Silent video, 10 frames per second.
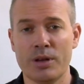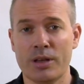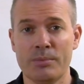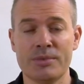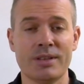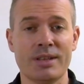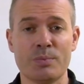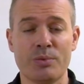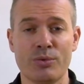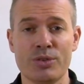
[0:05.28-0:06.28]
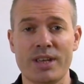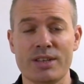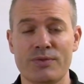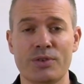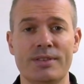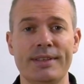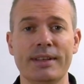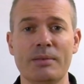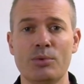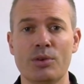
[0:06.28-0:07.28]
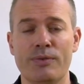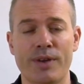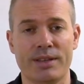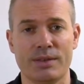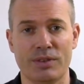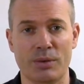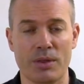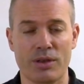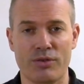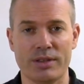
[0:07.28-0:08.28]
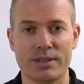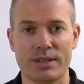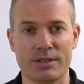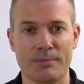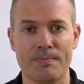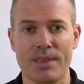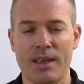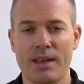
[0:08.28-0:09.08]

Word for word: when it comes to this process for dealing more effectively with criticism.